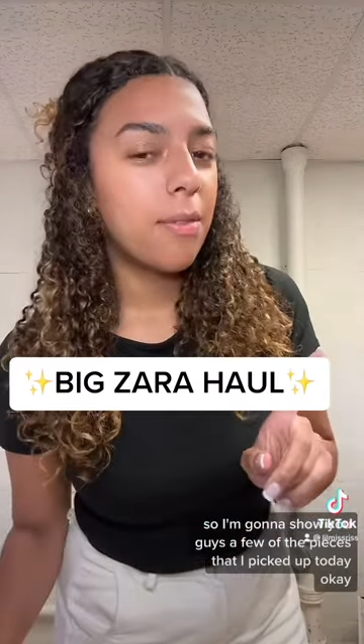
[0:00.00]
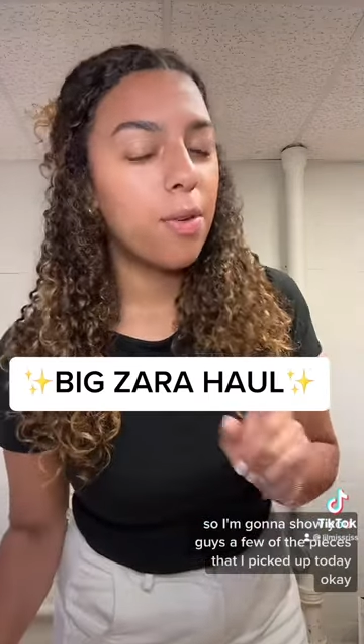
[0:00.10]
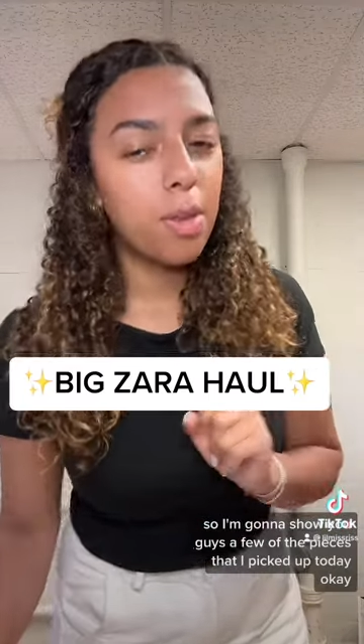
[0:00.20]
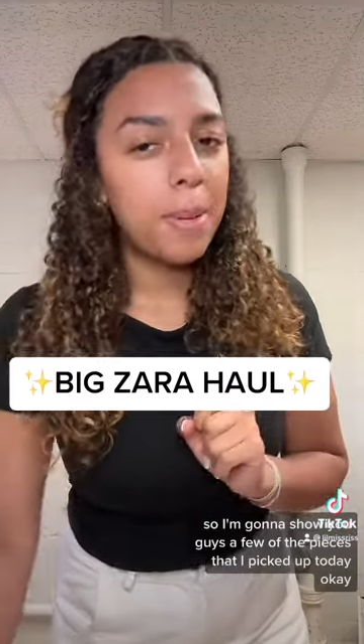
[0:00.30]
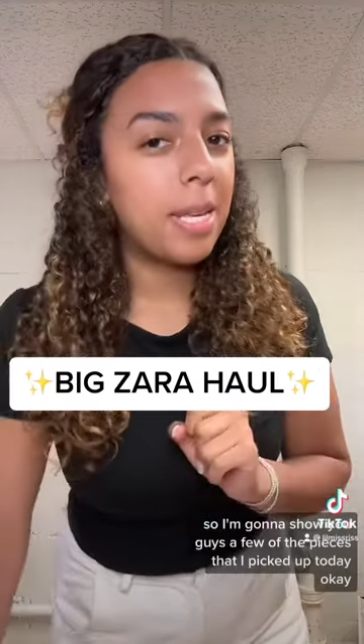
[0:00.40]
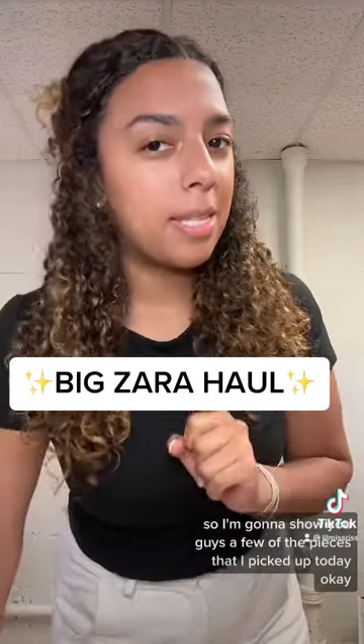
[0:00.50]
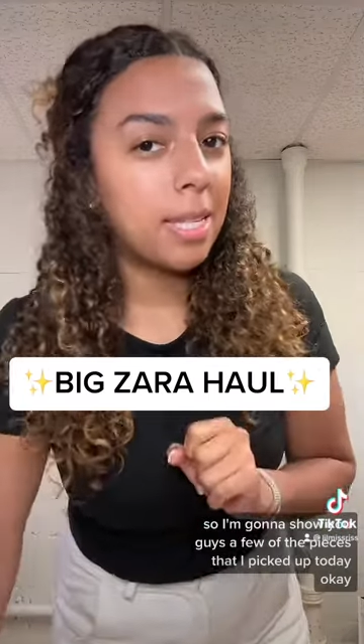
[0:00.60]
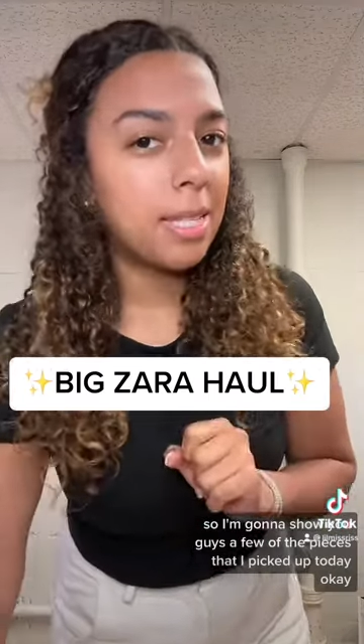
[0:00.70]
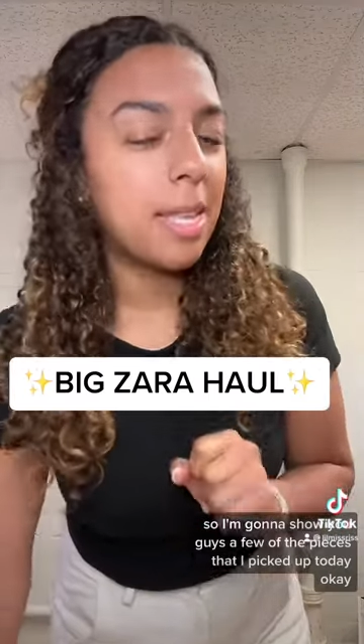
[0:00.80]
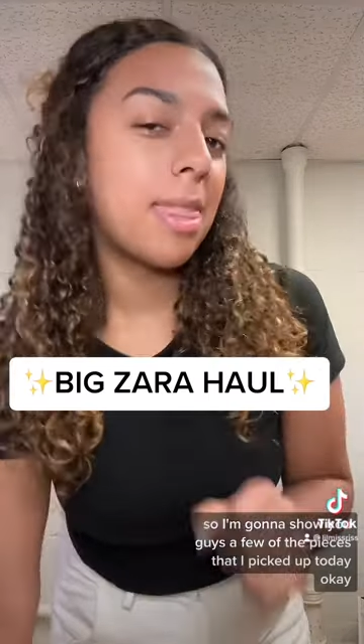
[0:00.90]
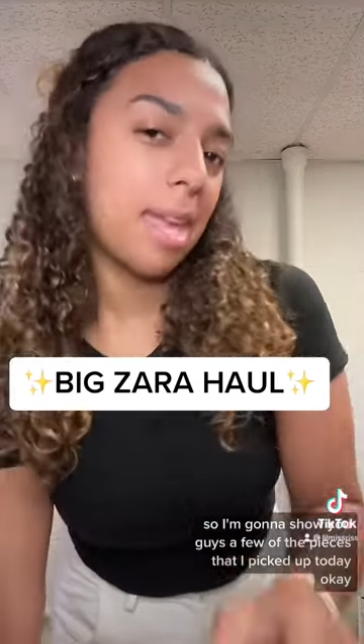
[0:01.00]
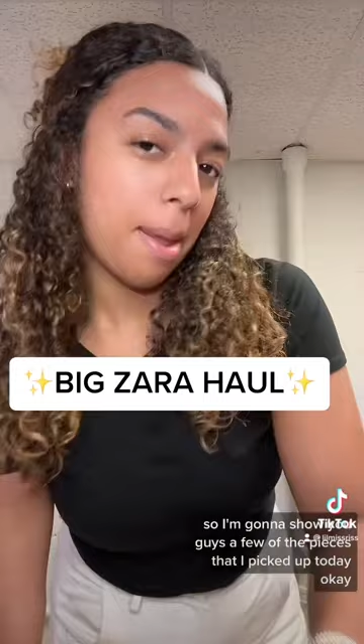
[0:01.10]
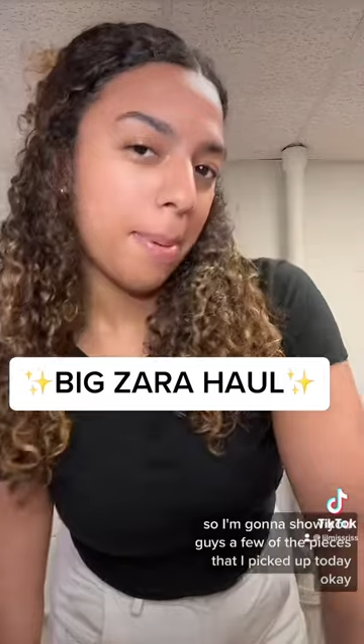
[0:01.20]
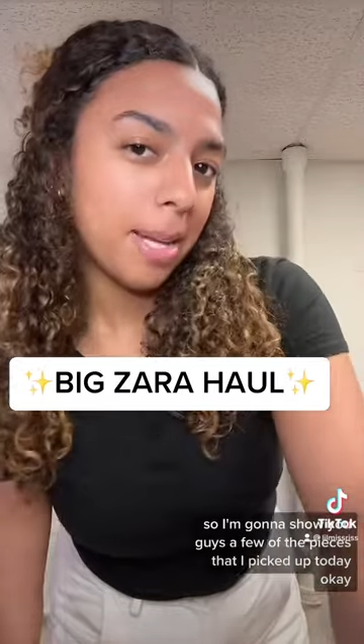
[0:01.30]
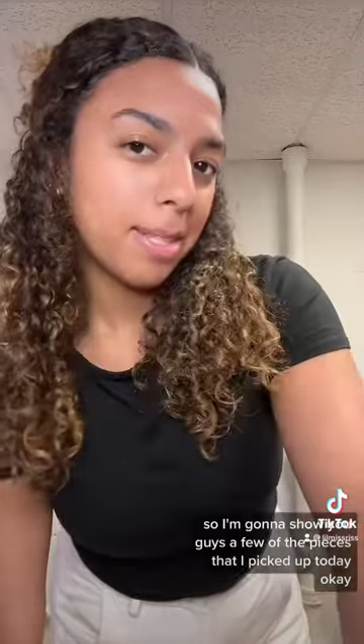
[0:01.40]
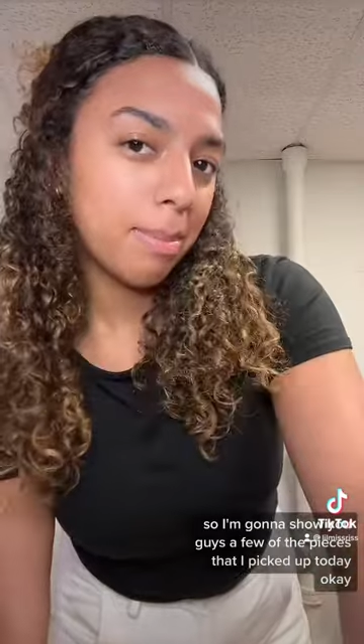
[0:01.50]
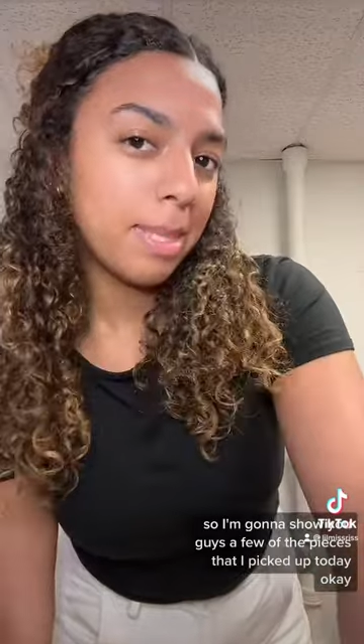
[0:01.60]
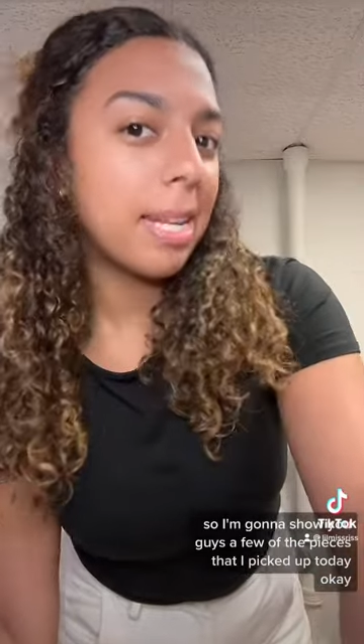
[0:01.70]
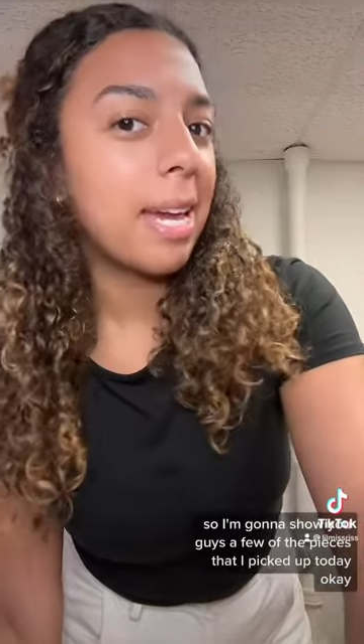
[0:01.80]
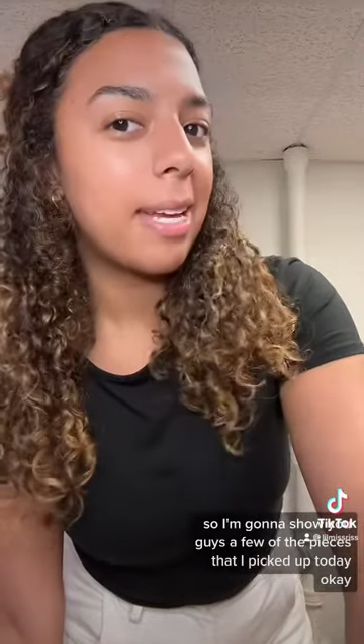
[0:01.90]
a few of the pieces that I picked up
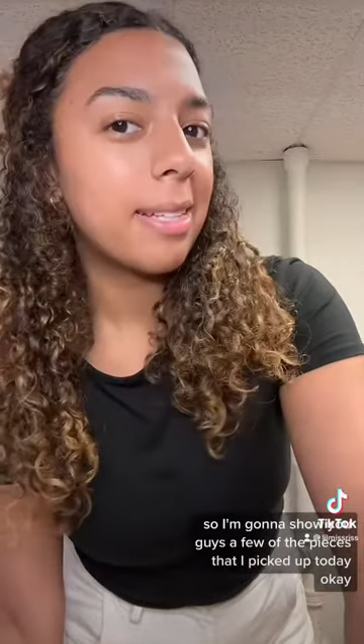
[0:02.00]
today.